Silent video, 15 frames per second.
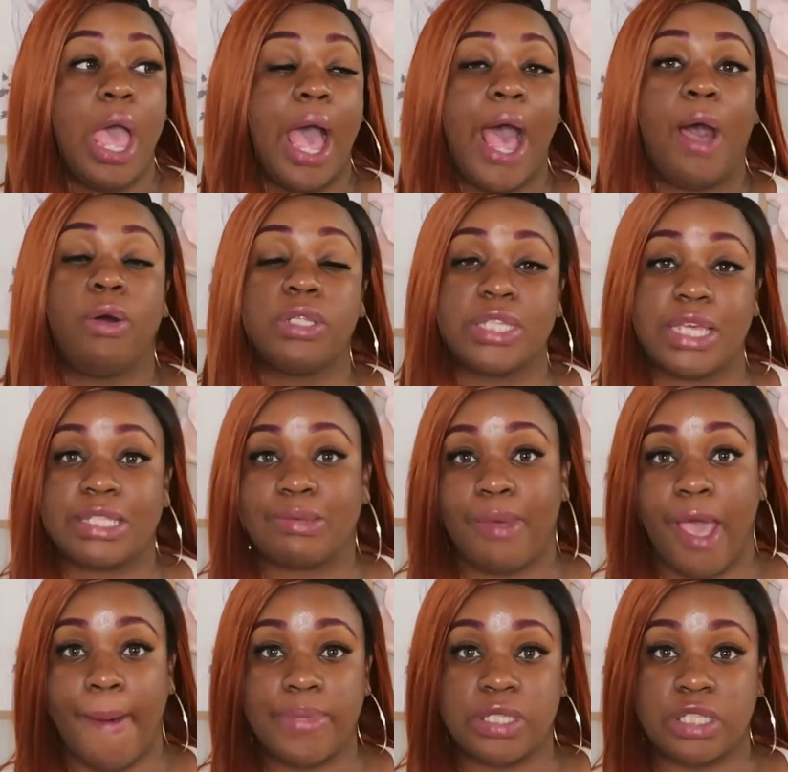I will take some
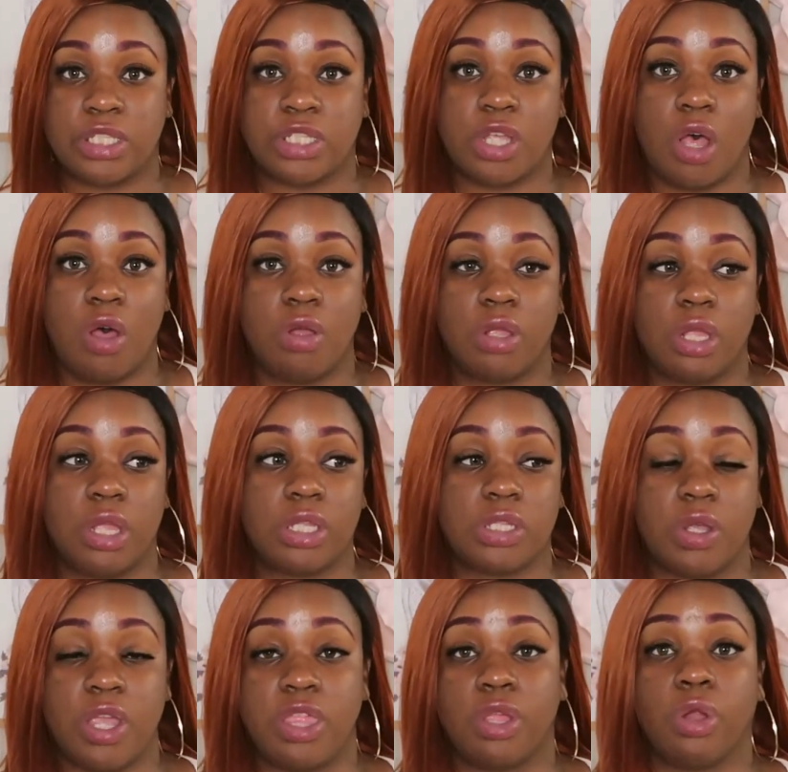Epsom salt.
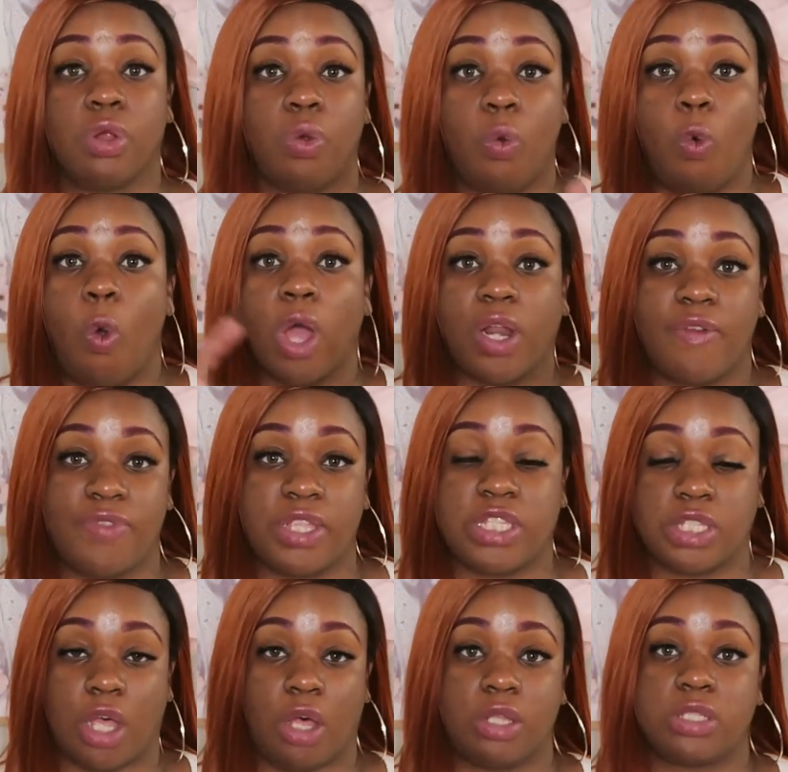So either one of the
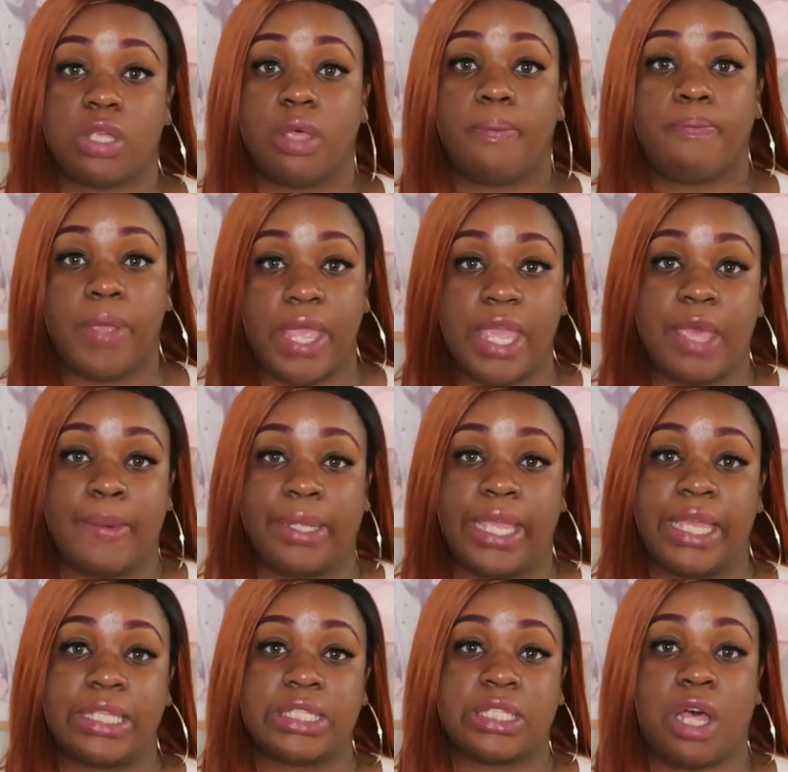salts, pink
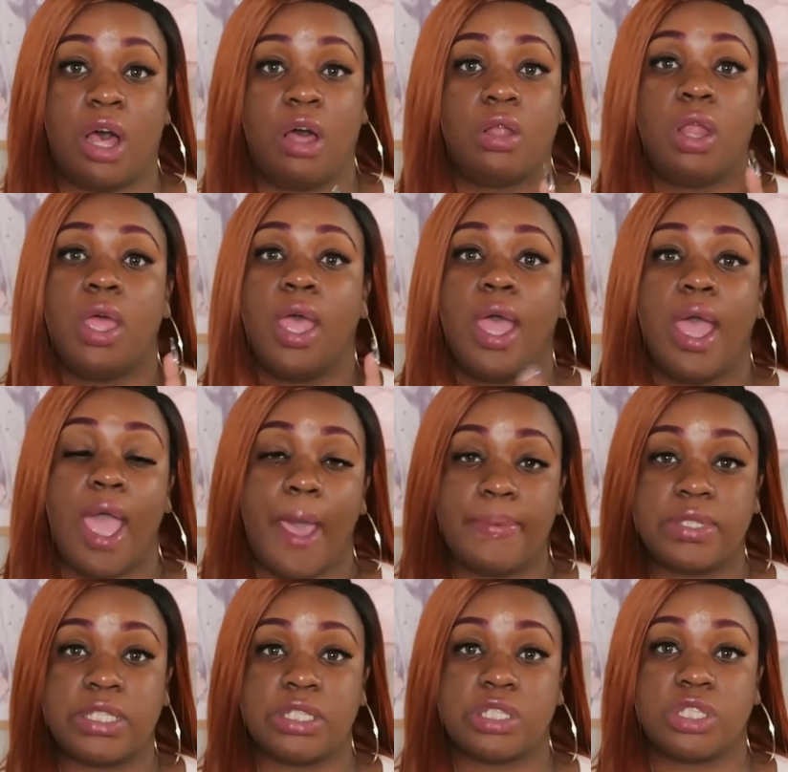Himalayan salt,
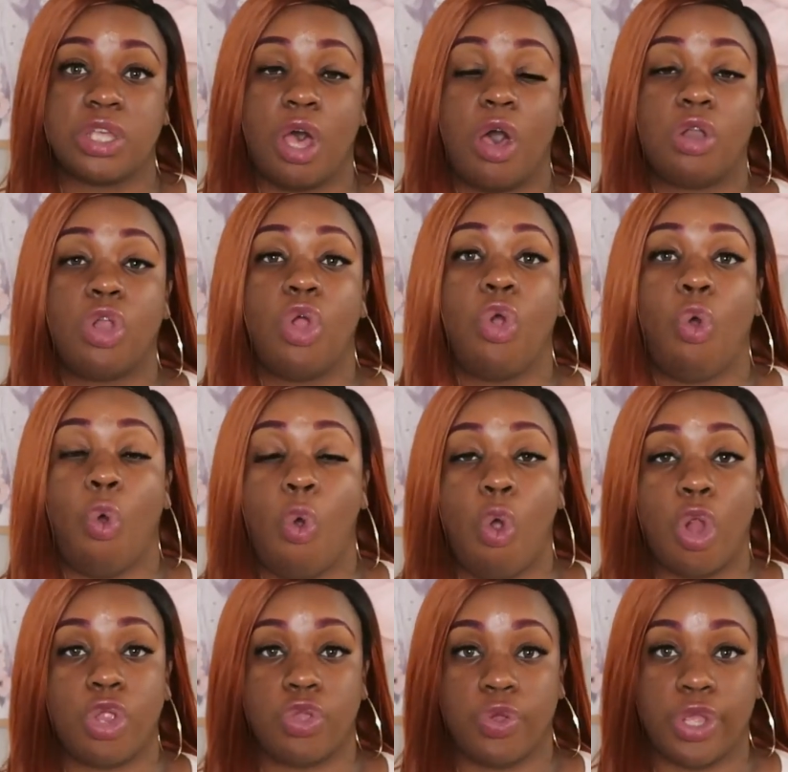Epsom salt,
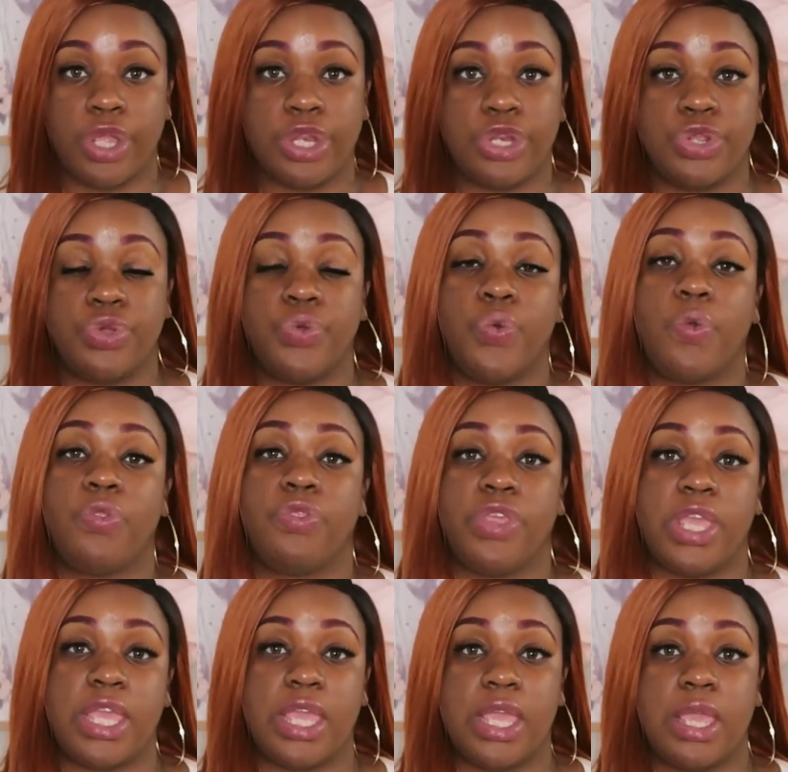or you can do
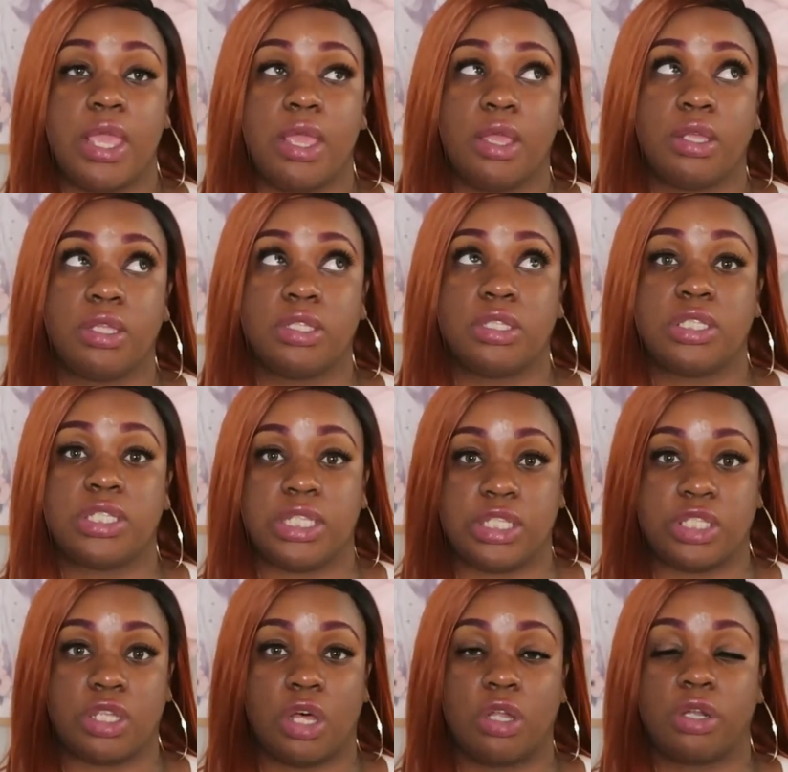the sea
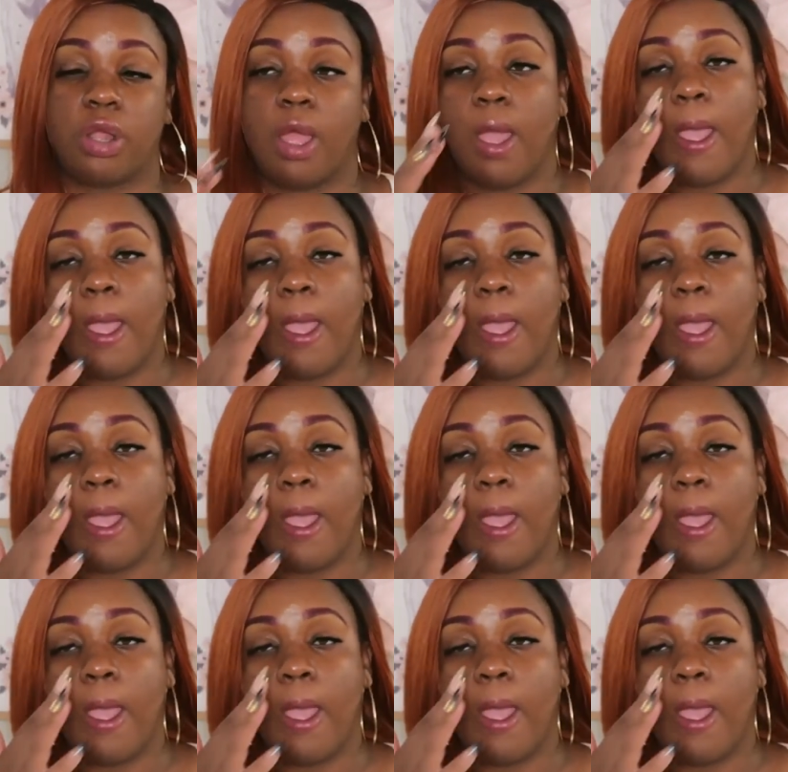salt.